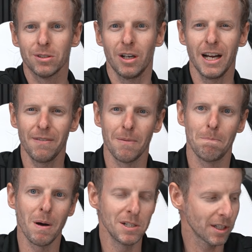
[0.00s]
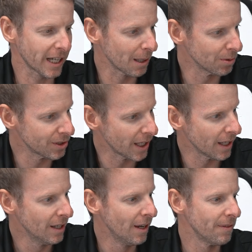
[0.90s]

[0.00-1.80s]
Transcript: So I have a bunch of cables there.